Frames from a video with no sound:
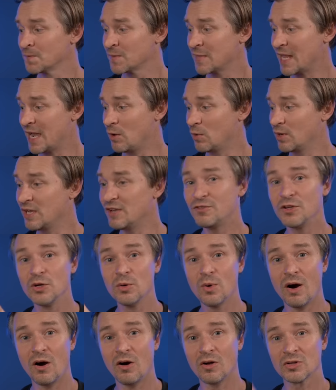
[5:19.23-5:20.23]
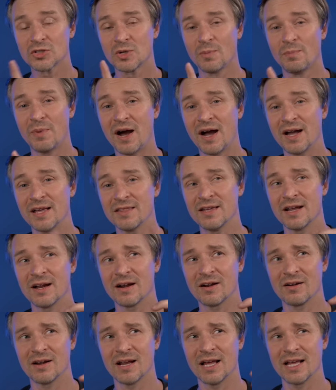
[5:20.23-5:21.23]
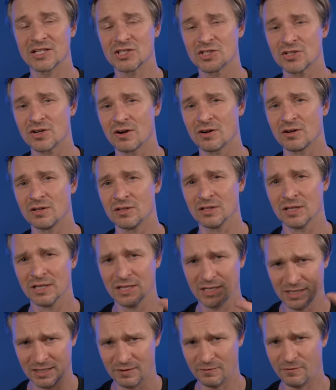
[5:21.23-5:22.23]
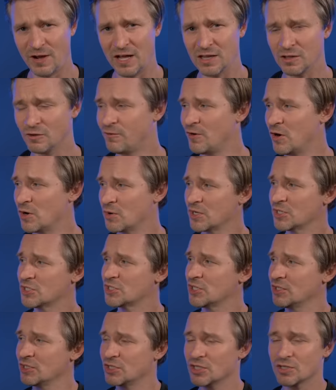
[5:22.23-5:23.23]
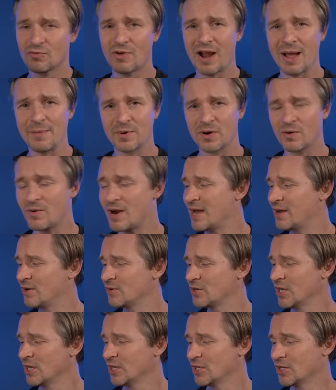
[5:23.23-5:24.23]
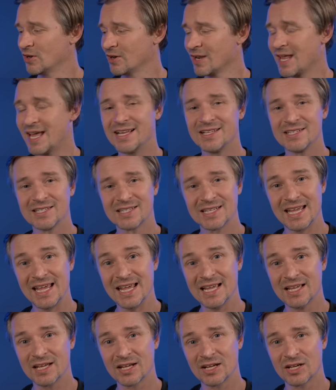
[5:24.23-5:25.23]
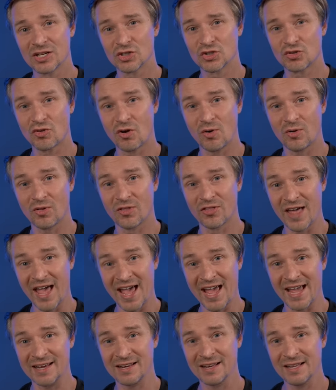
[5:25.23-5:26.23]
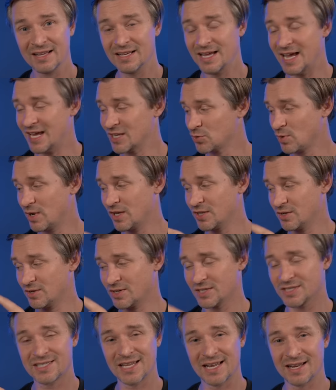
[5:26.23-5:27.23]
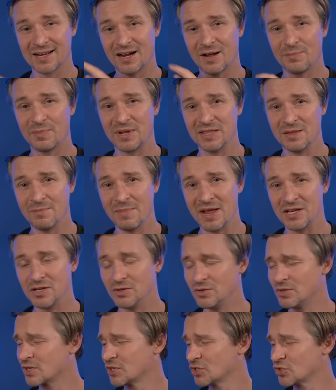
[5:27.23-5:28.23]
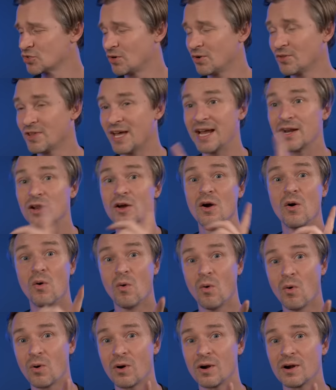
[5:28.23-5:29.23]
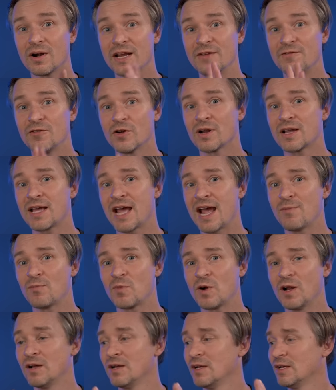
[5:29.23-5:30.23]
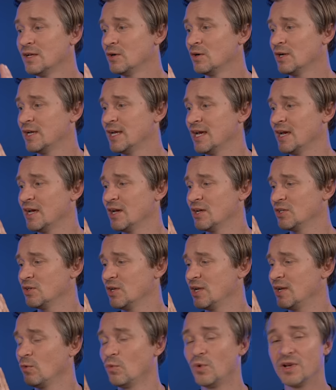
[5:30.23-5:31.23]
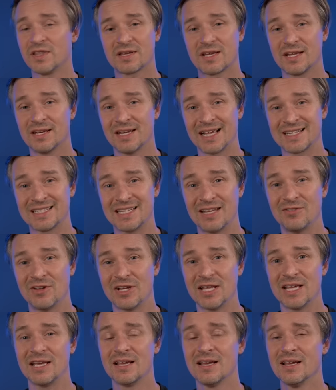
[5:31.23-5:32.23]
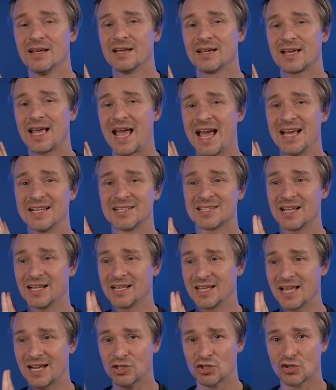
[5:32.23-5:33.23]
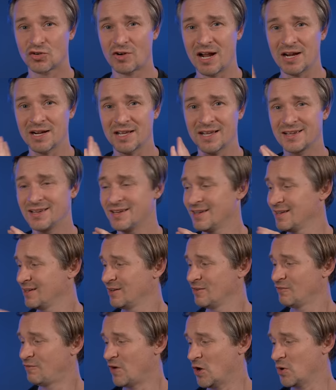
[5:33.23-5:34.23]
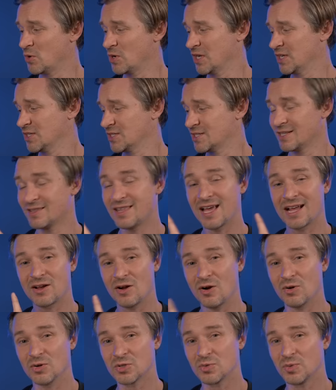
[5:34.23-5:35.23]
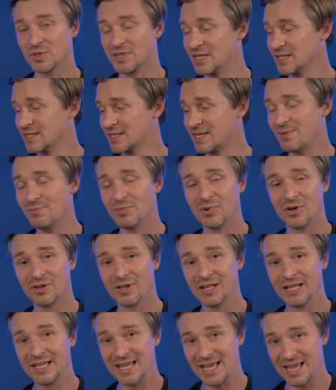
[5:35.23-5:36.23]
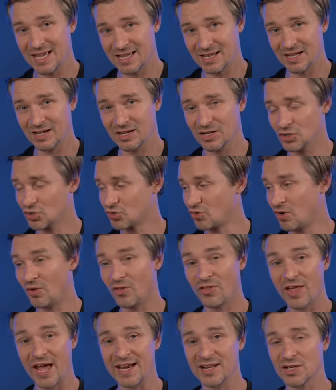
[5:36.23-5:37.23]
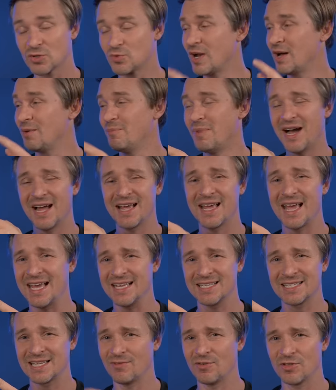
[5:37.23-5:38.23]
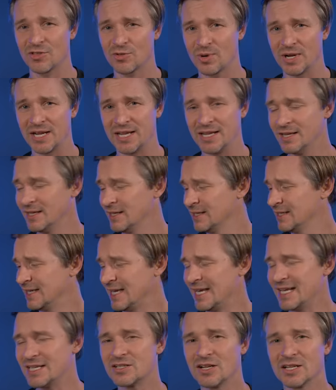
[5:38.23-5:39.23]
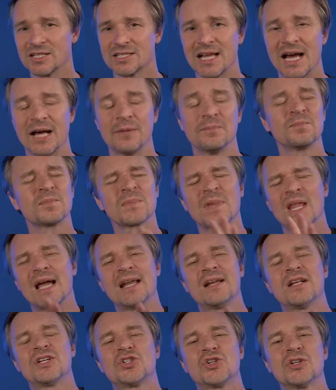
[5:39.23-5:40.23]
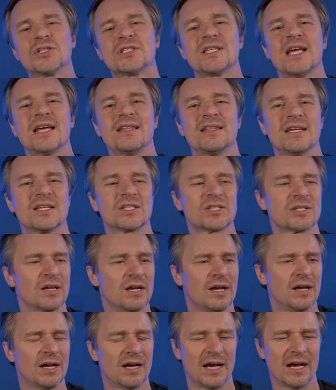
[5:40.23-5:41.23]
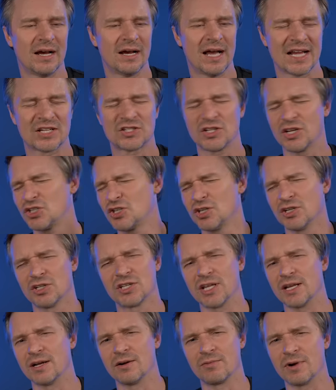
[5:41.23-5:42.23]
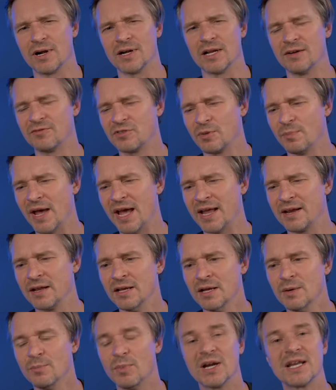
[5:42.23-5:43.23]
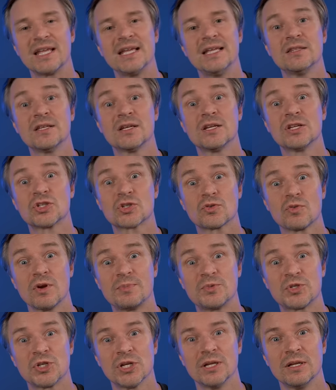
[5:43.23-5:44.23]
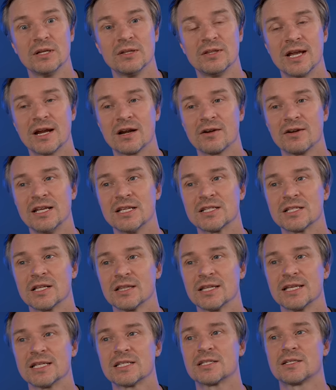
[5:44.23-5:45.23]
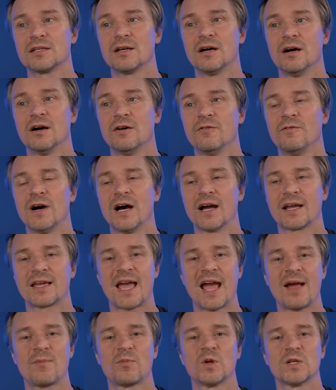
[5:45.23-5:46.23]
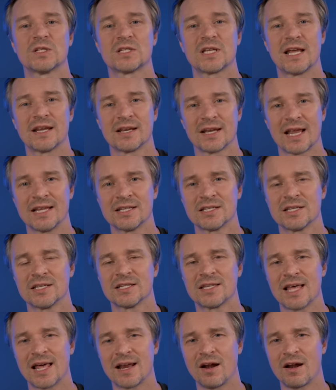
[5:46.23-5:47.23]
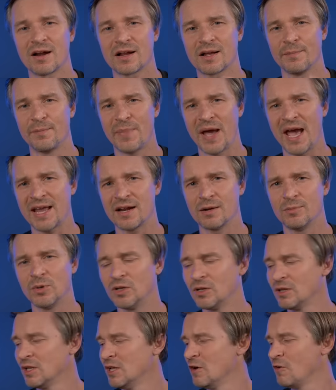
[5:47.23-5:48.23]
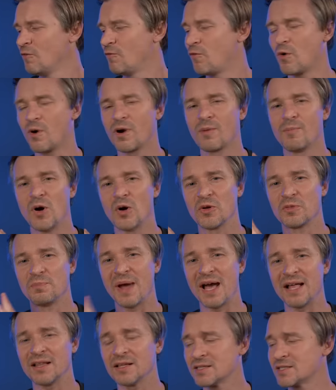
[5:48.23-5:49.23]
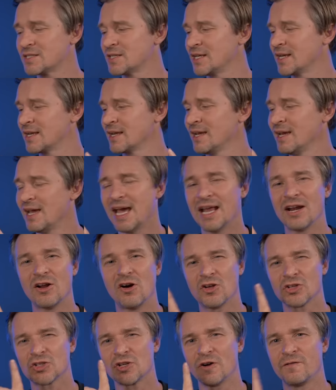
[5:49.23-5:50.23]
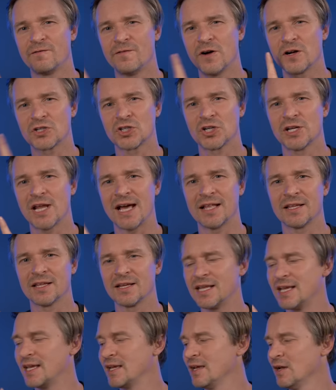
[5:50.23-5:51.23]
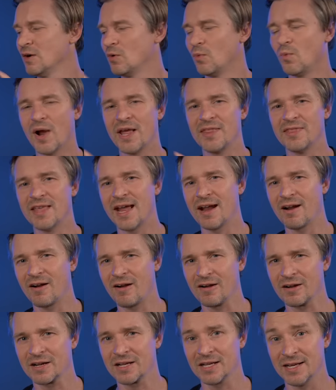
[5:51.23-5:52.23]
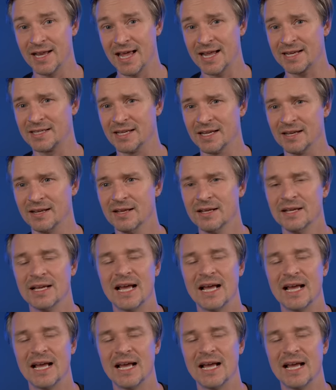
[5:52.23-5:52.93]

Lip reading: Now, if you also buy their external follow focus and just wrap it around your lens, it can control that as well. You can set it up in the menu to control that. Or if your camera with connectivity has electronic focus that goes with this gimbal, it can control that as well. My A7 III, it does not. And I should say this, actually I should have said it right off the bat, but in the description there is a list of cameras and lenses that are compatible for both balancing and also functionality when they are connected.